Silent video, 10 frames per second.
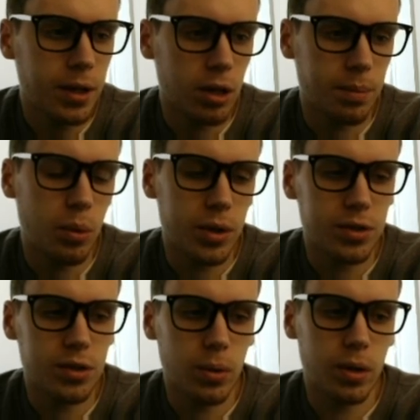or points
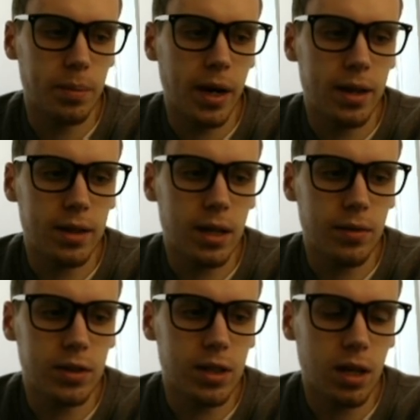scored by the
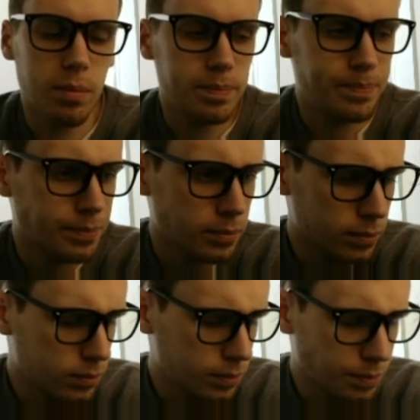given team.
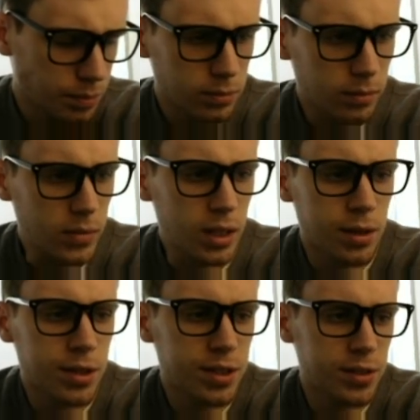In
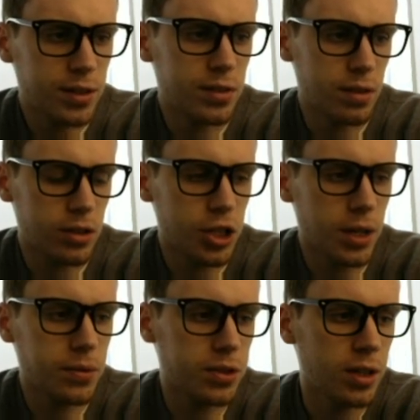this sense, it's the
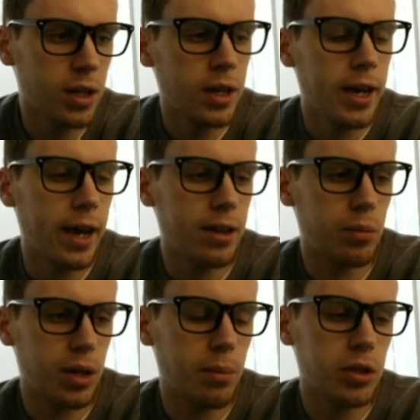Chiefs, and then we're
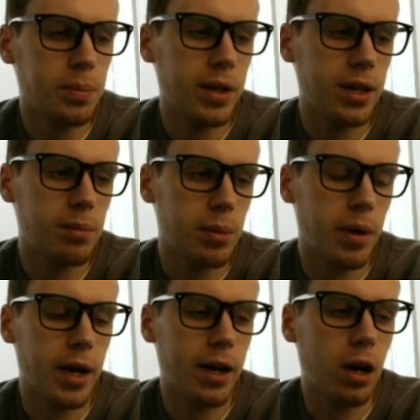going to multiply that number
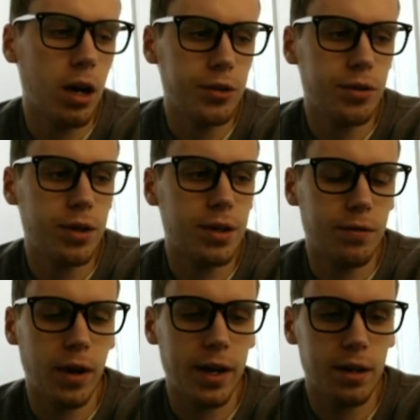by 100
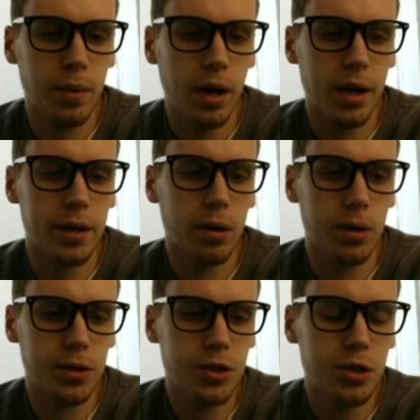divided by
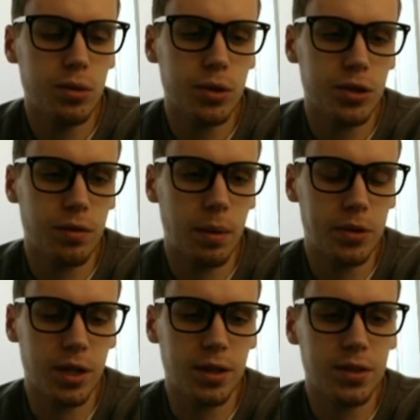R2, which
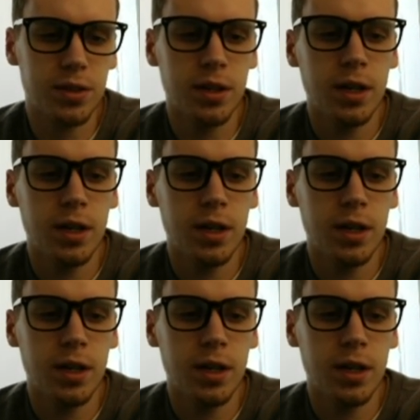represents